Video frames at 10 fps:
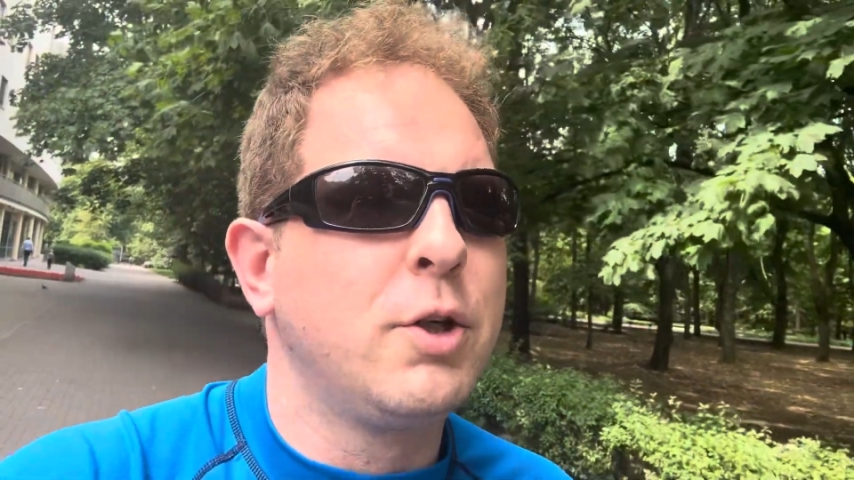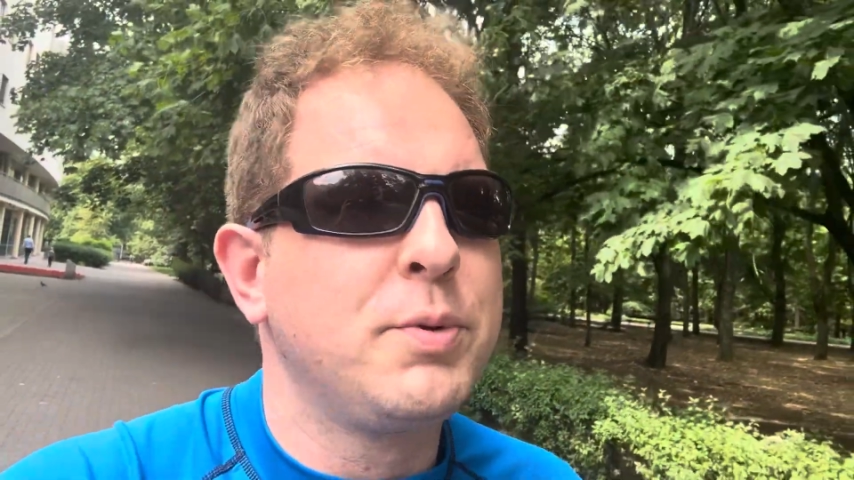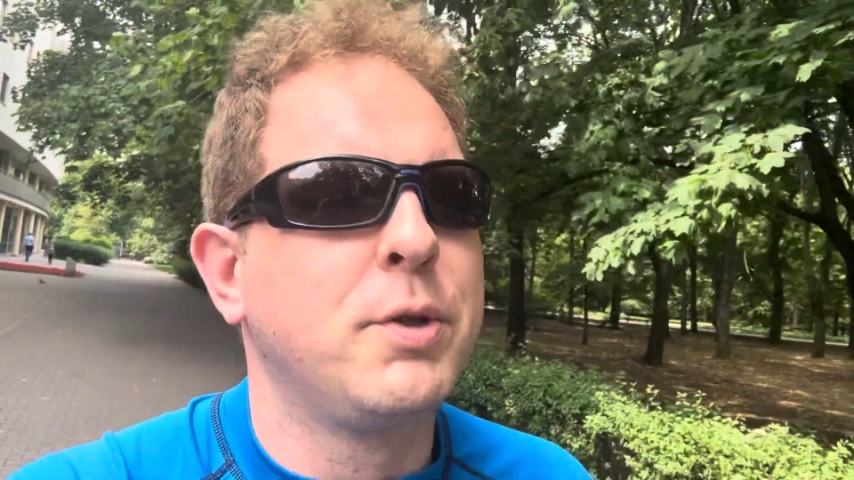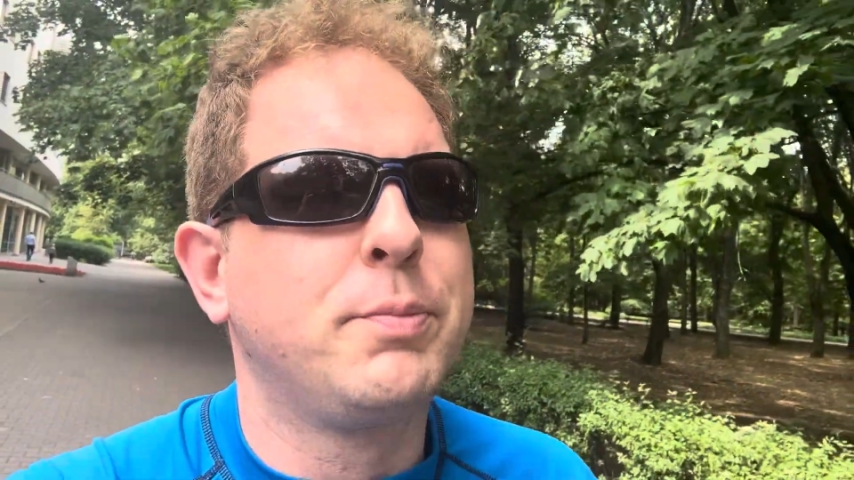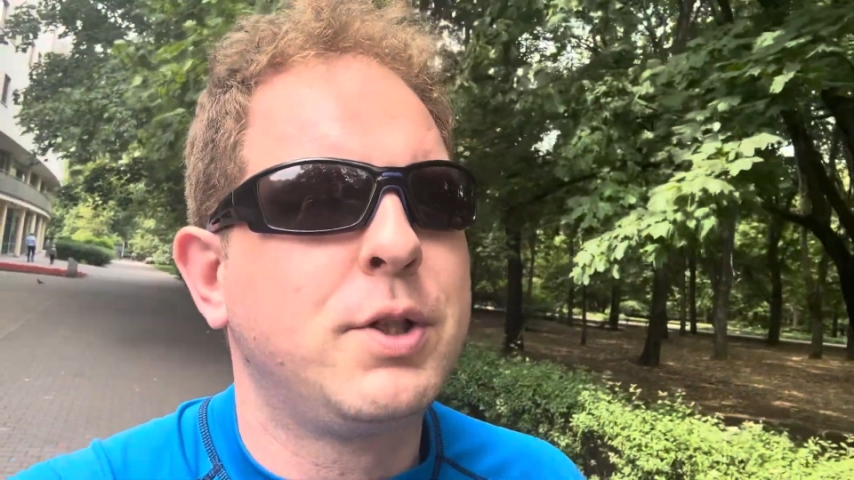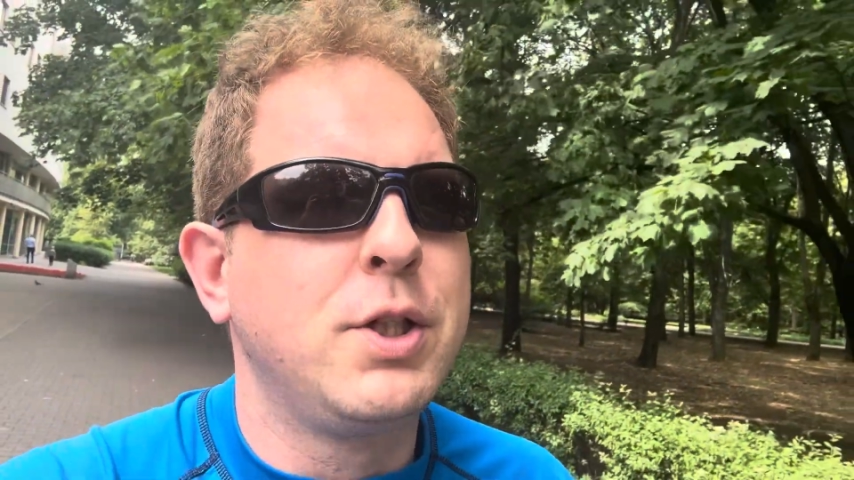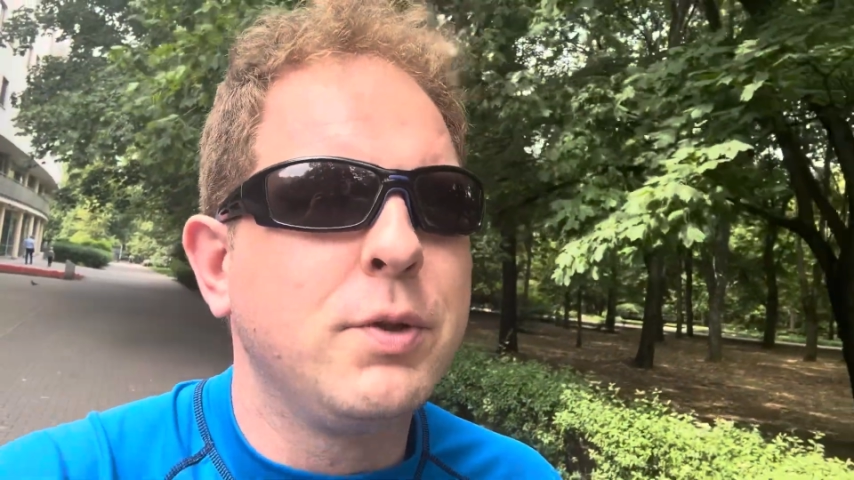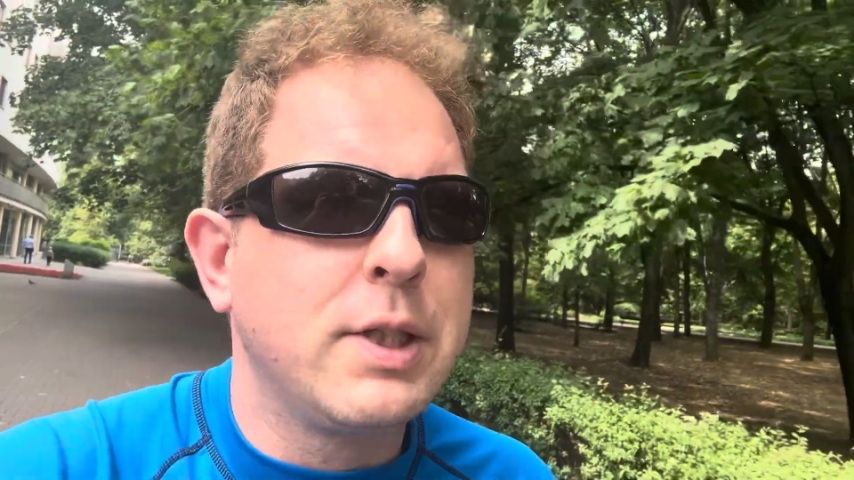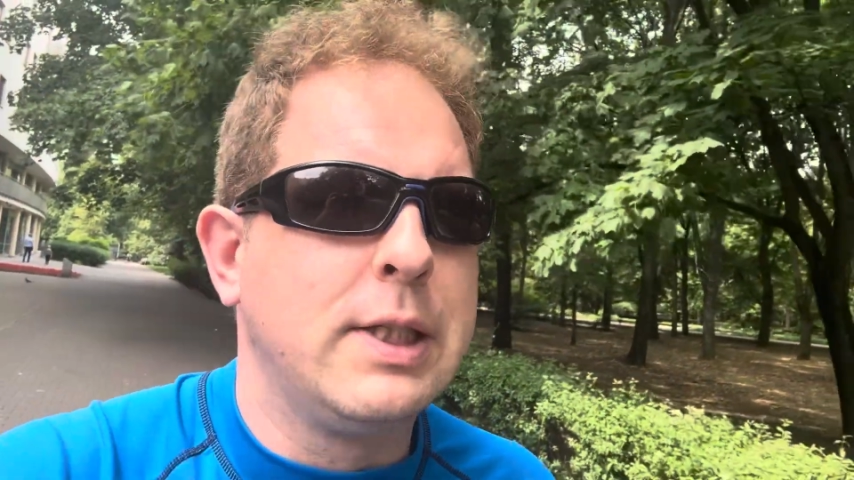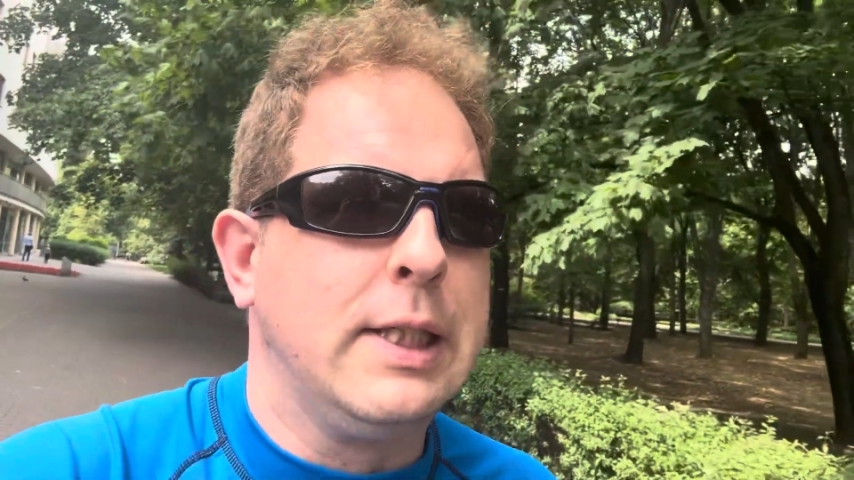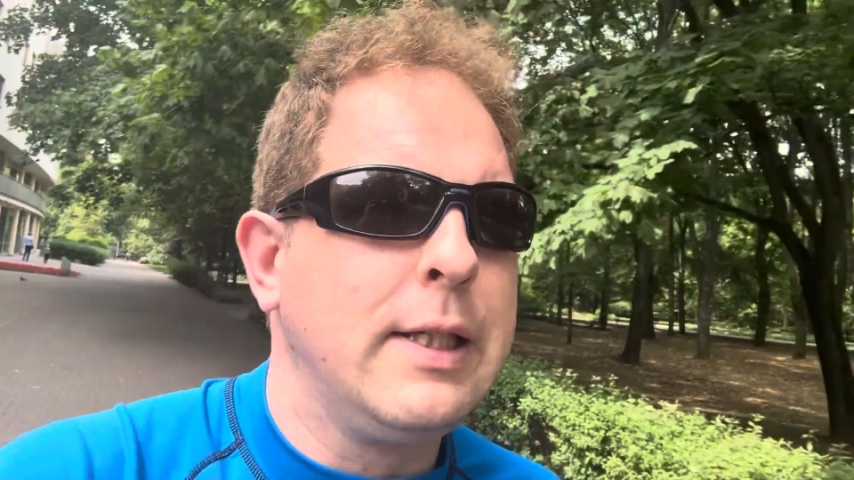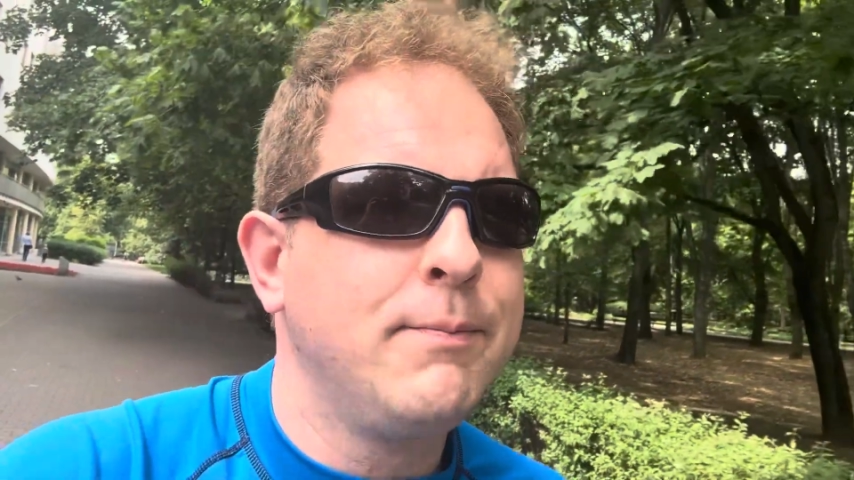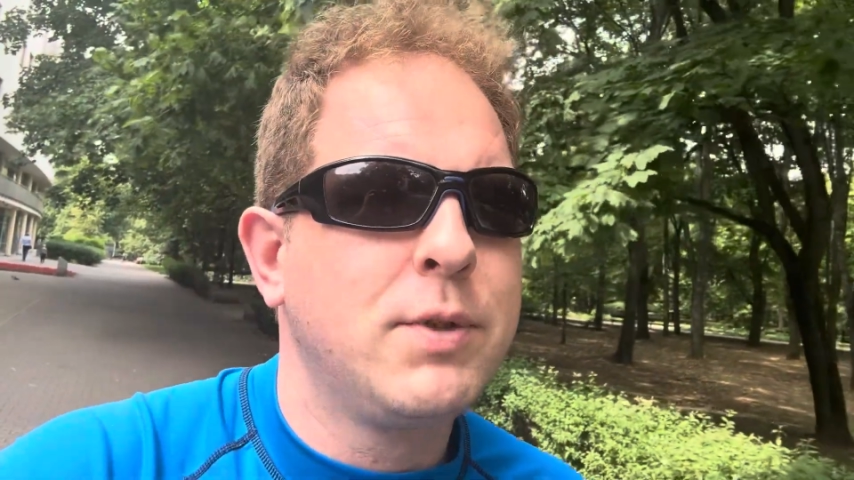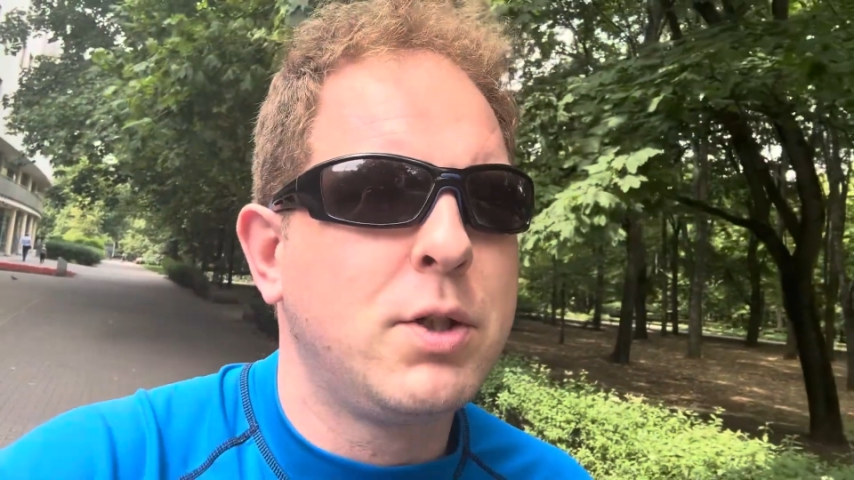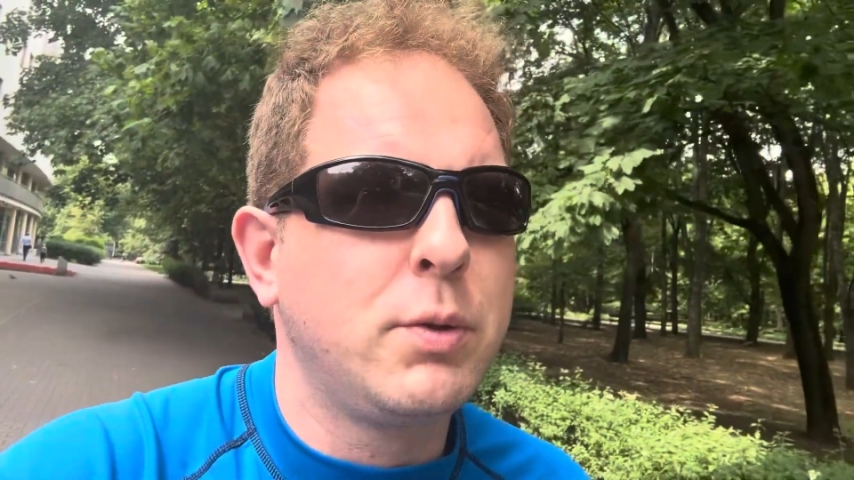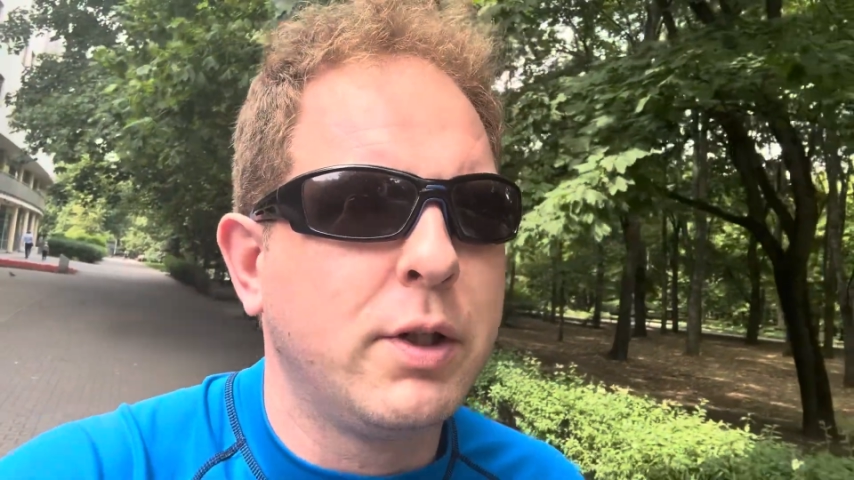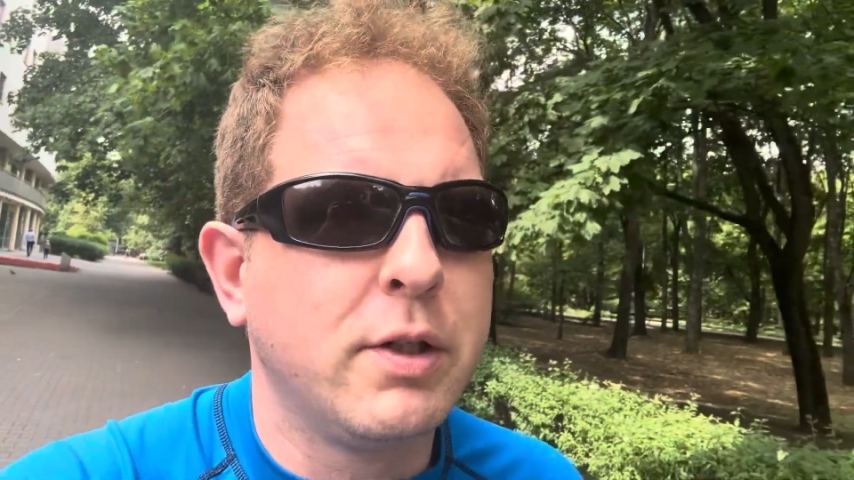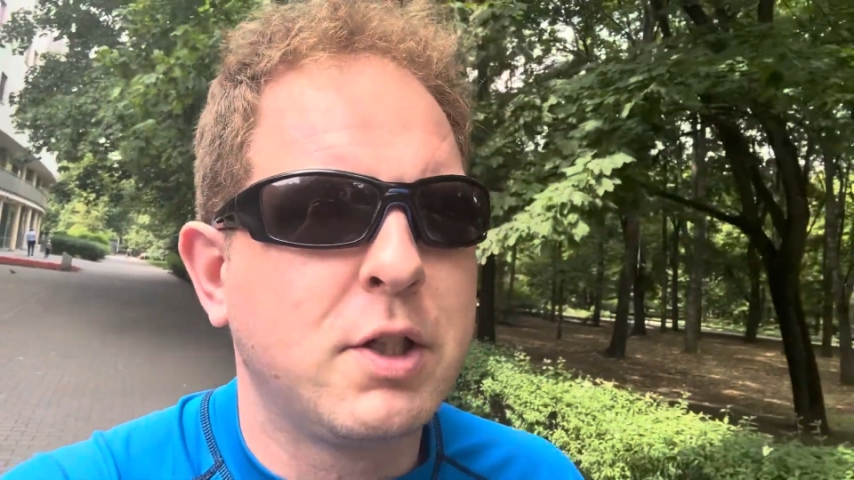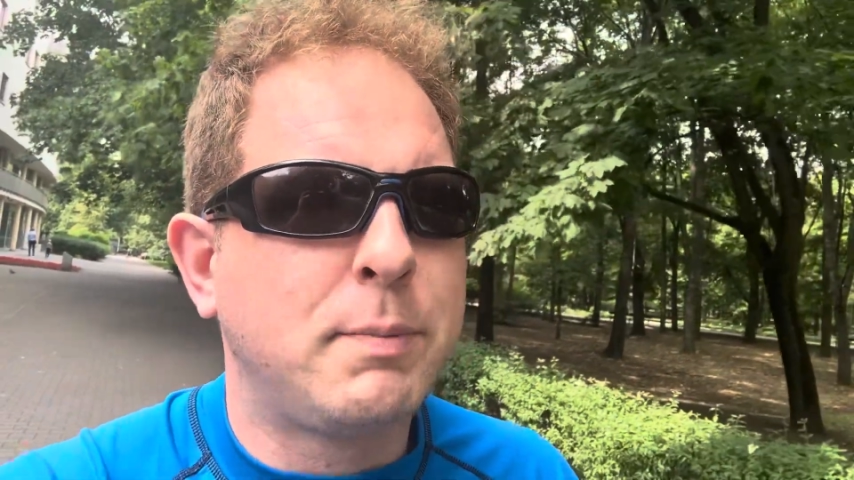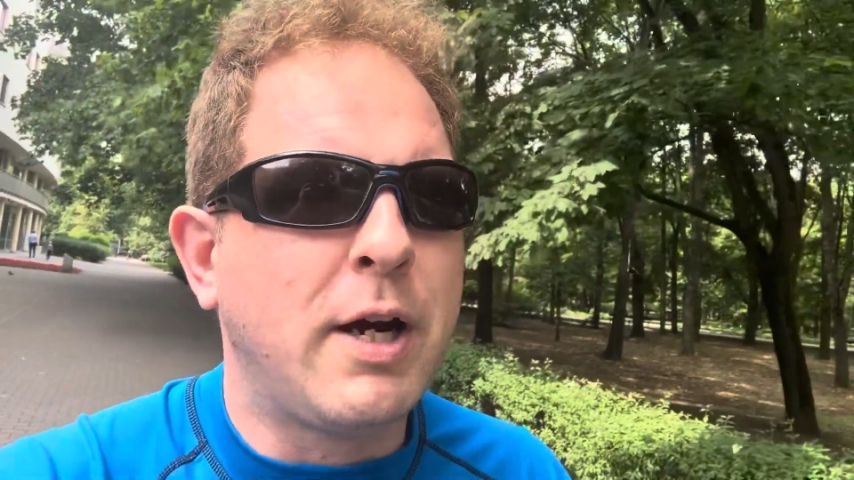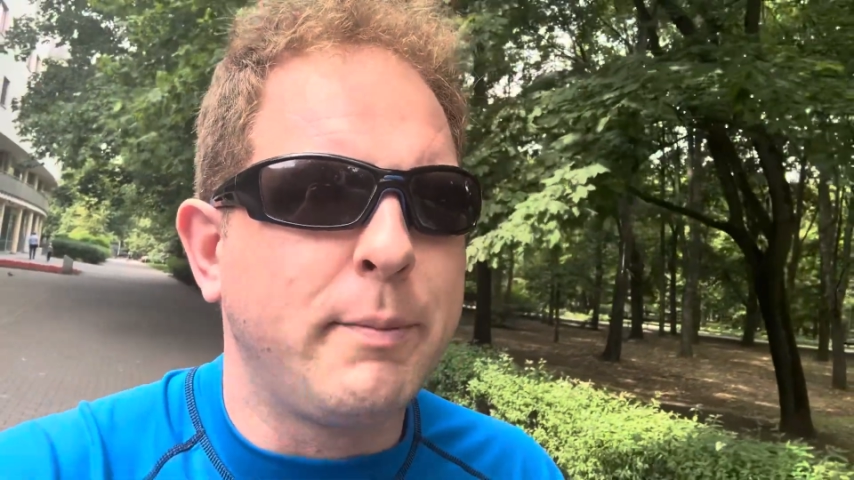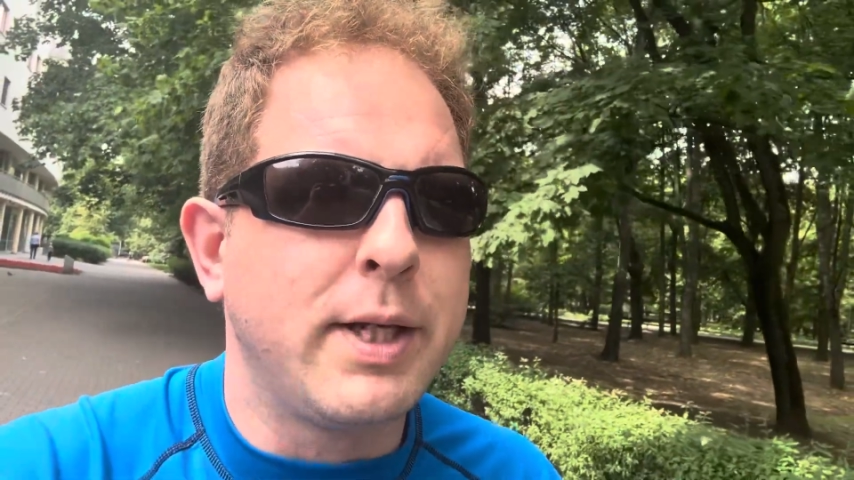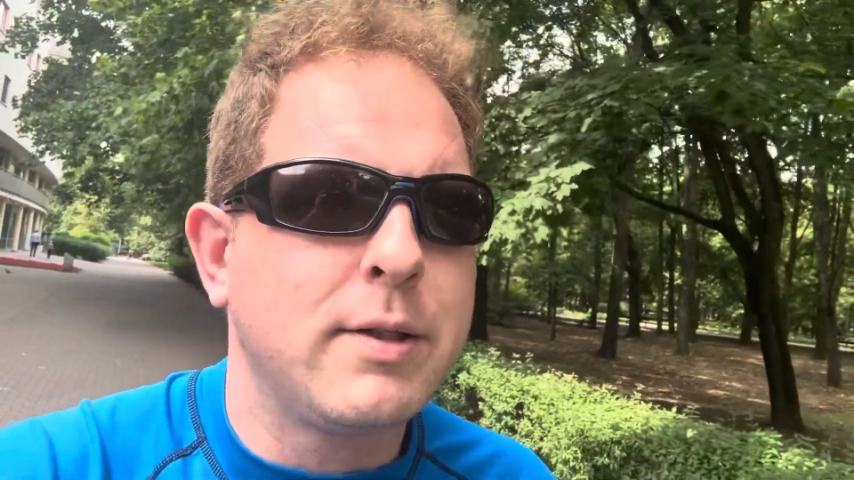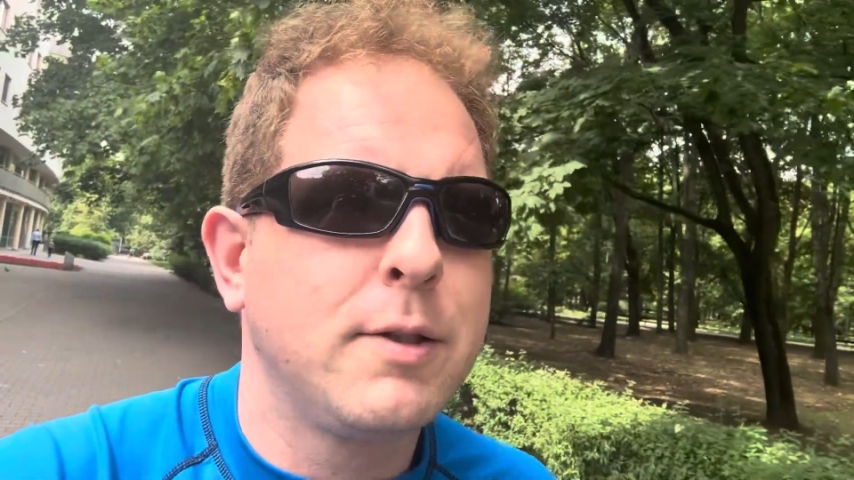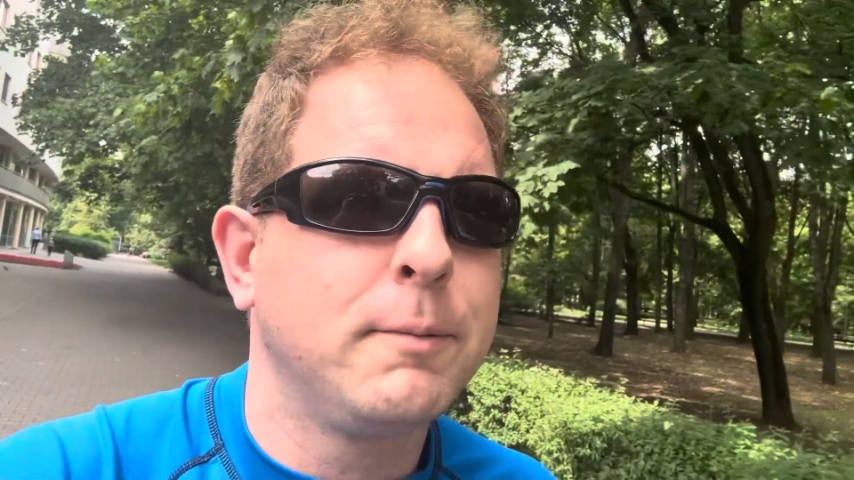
opportunity to do a little experiment